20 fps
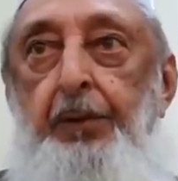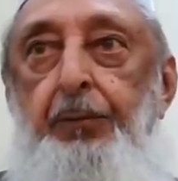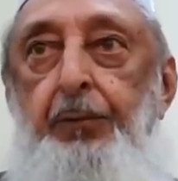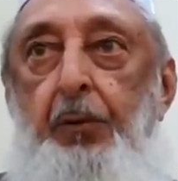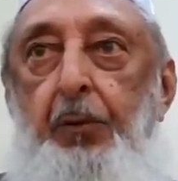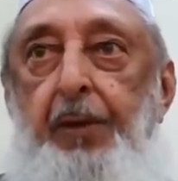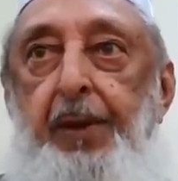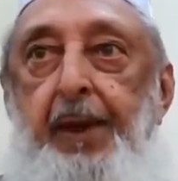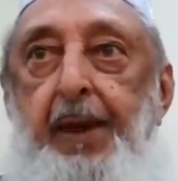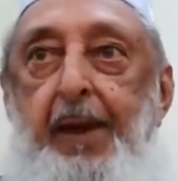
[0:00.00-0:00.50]

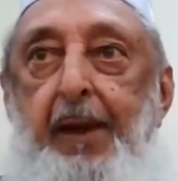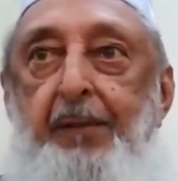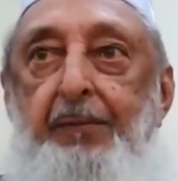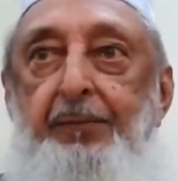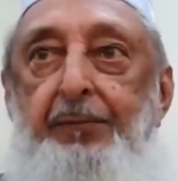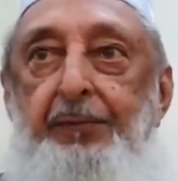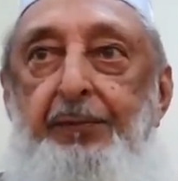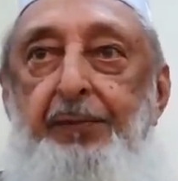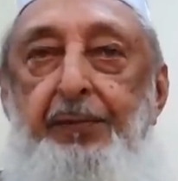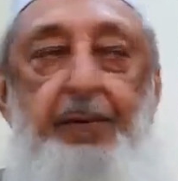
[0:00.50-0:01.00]
So we
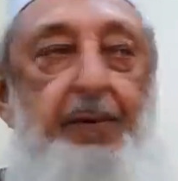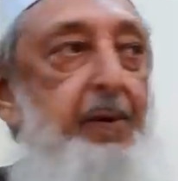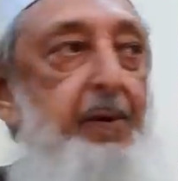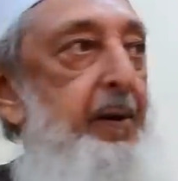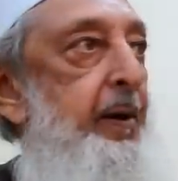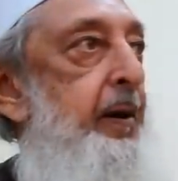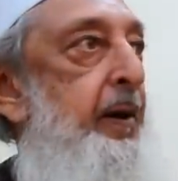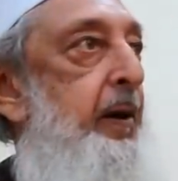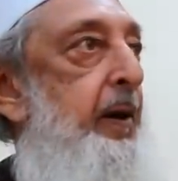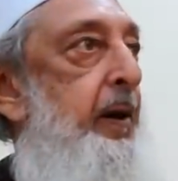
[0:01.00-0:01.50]
have
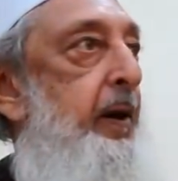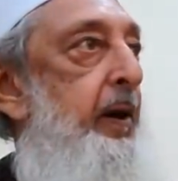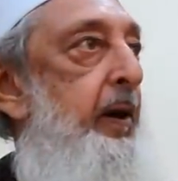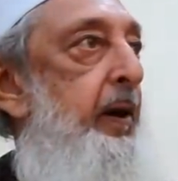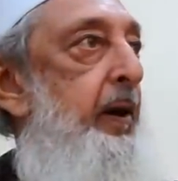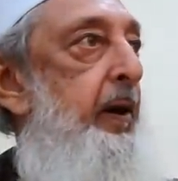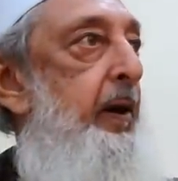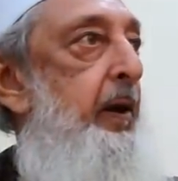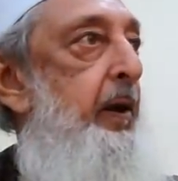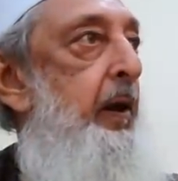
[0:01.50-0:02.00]

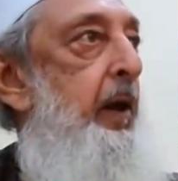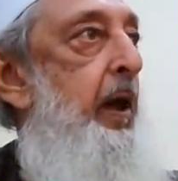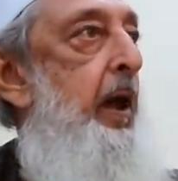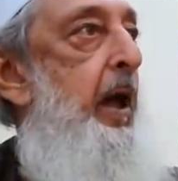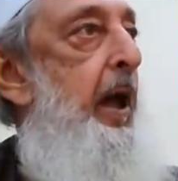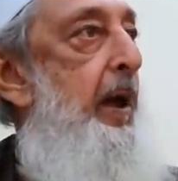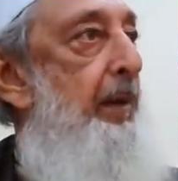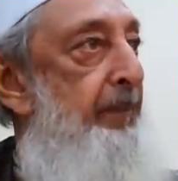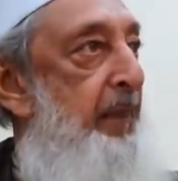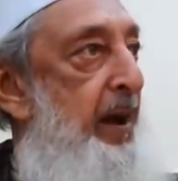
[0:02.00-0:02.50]

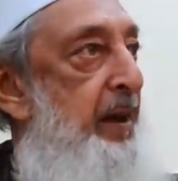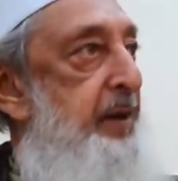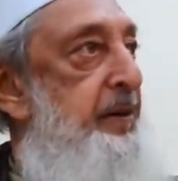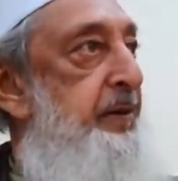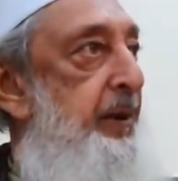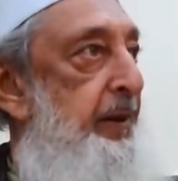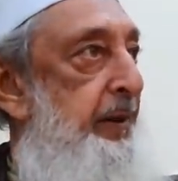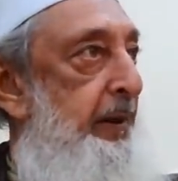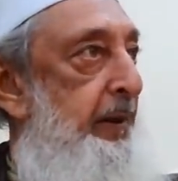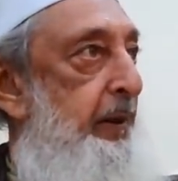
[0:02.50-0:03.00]

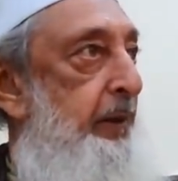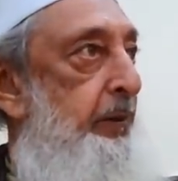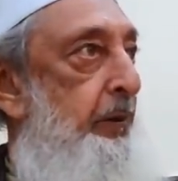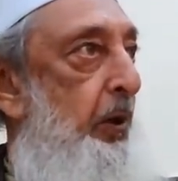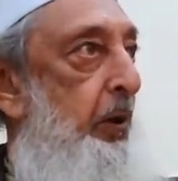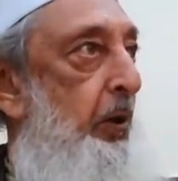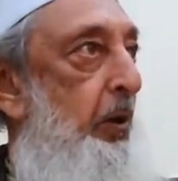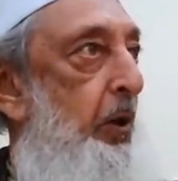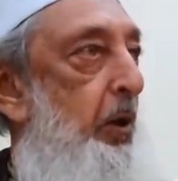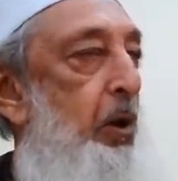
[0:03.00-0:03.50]
abandoning
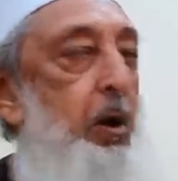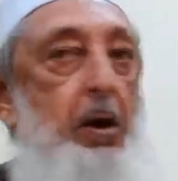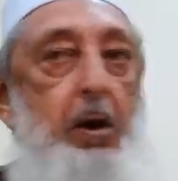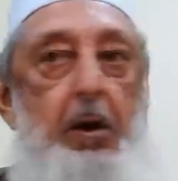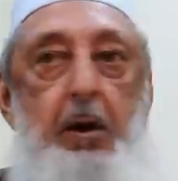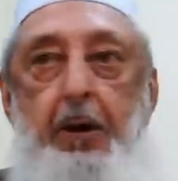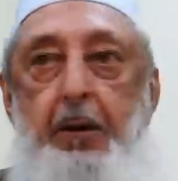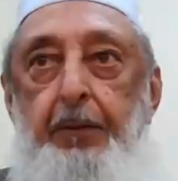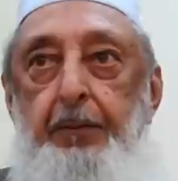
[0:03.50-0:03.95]
the law.